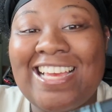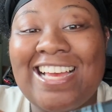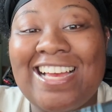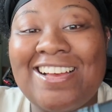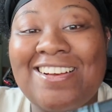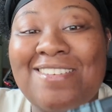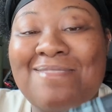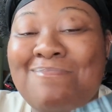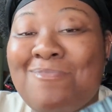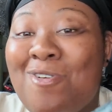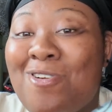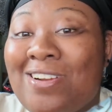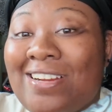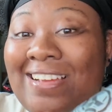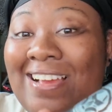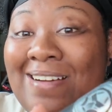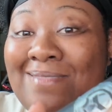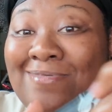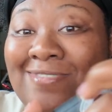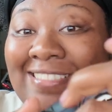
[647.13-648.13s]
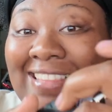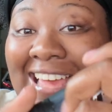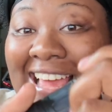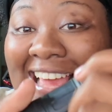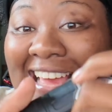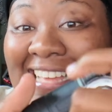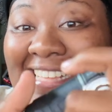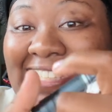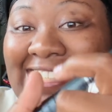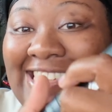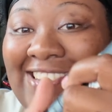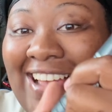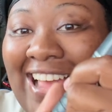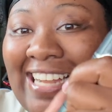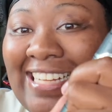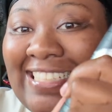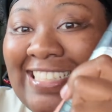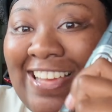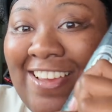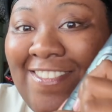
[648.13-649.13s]
More to come on that. So
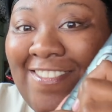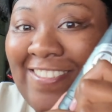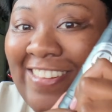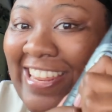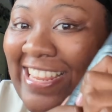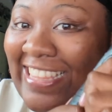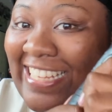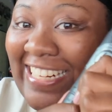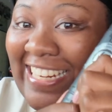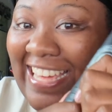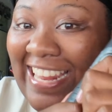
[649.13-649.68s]
I definitely